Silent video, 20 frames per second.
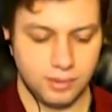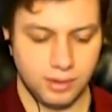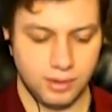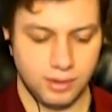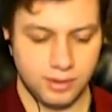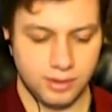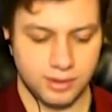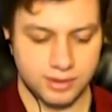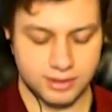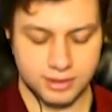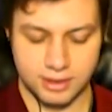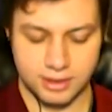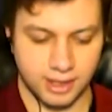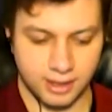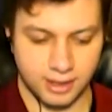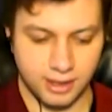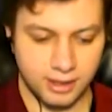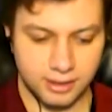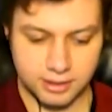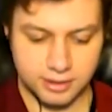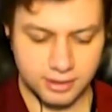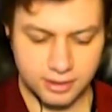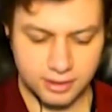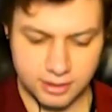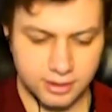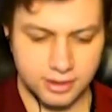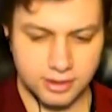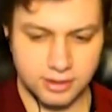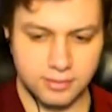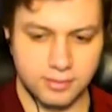this like
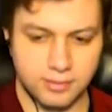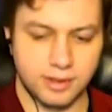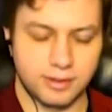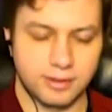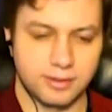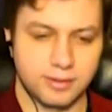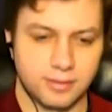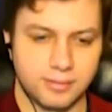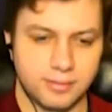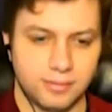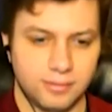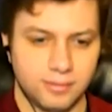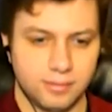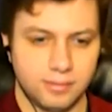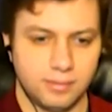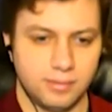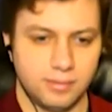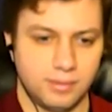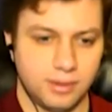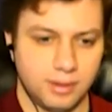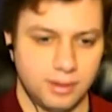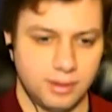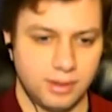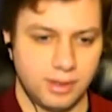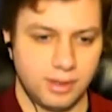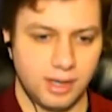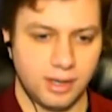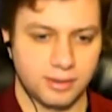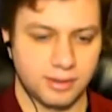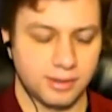unclear whether
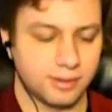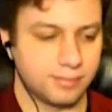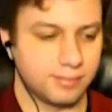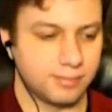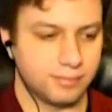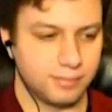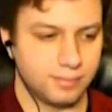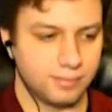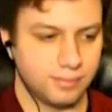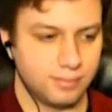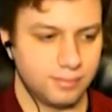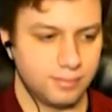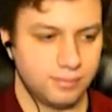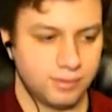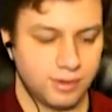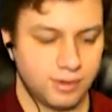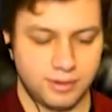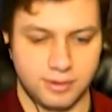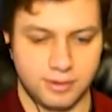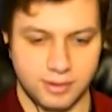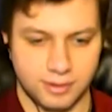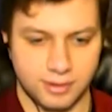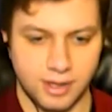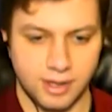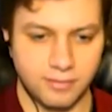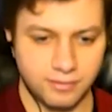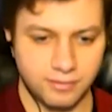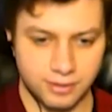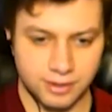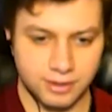how to whether they're
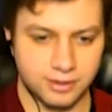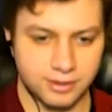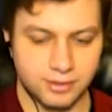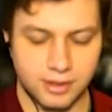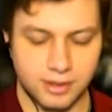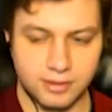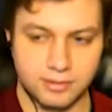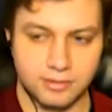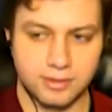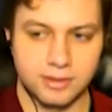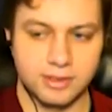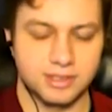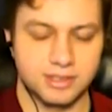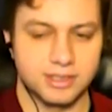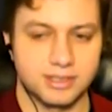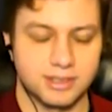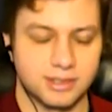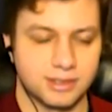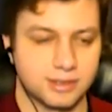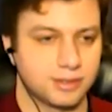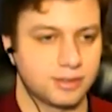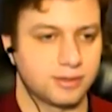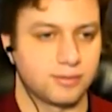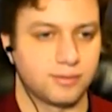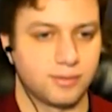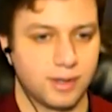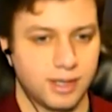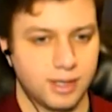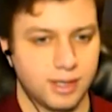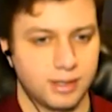covered under our credences in a certain
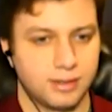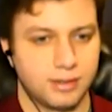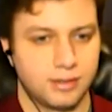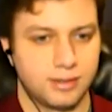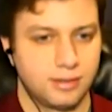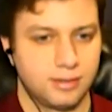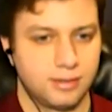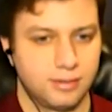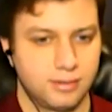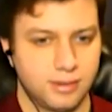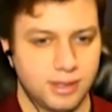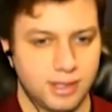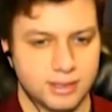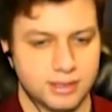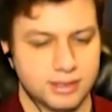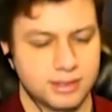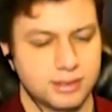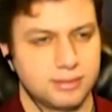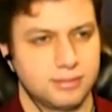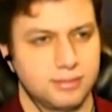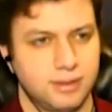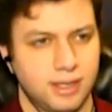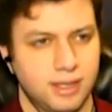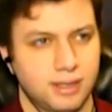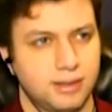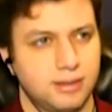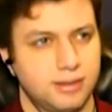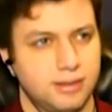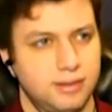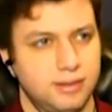way, then it's
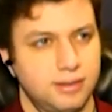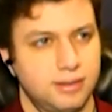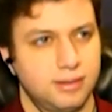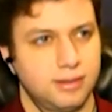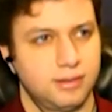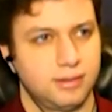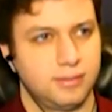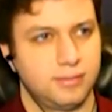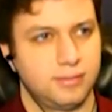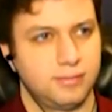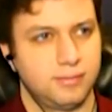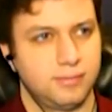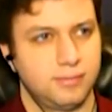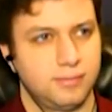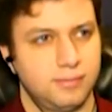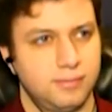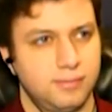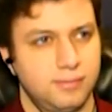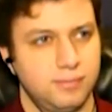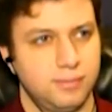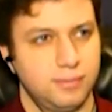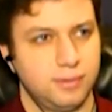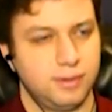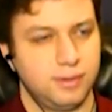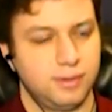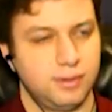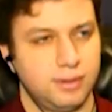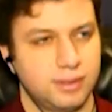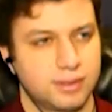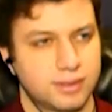like
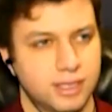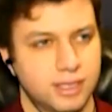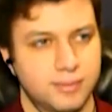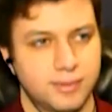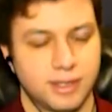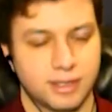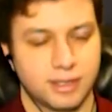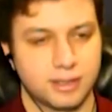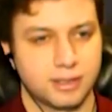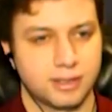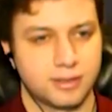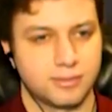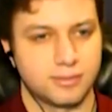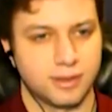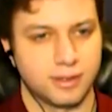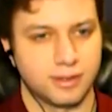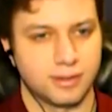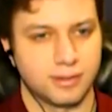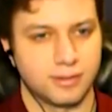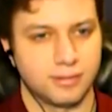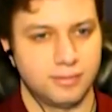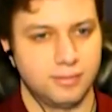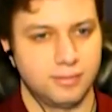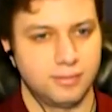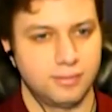it's going to be unclear whether